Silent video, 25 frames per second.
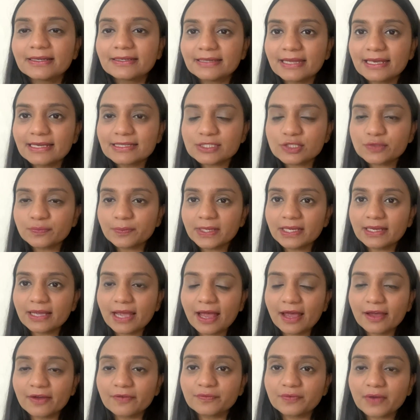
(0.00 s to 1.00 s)
Next we
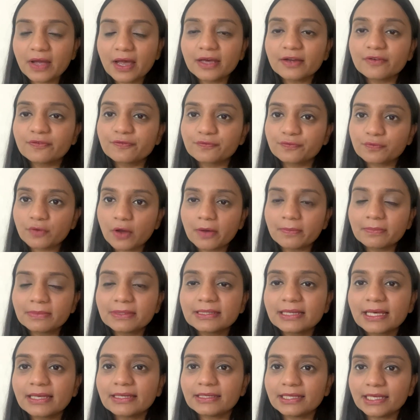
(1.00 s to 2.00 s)
have our
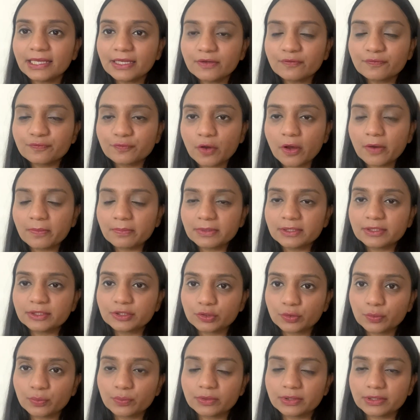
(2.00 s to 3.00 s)
formal and
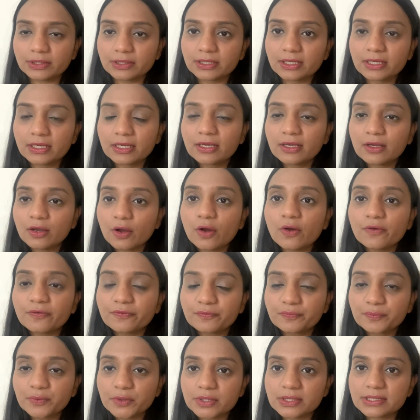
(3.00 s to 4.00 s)
informal tone
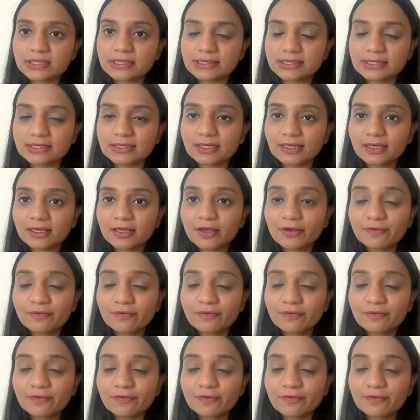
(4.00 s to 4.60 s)
of words.